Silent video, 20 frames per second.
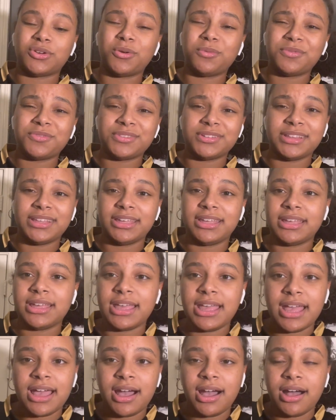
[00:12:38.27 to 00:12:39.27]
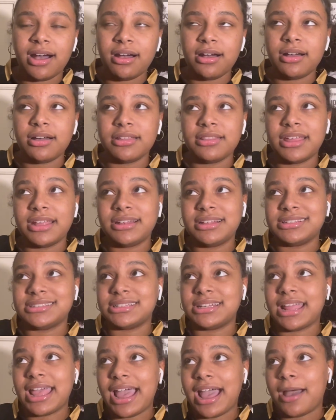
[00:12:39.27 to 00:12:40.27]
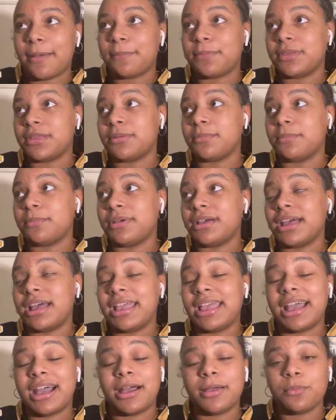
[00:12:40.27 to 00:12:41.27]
Hopefully that doesn't happen, but yeah,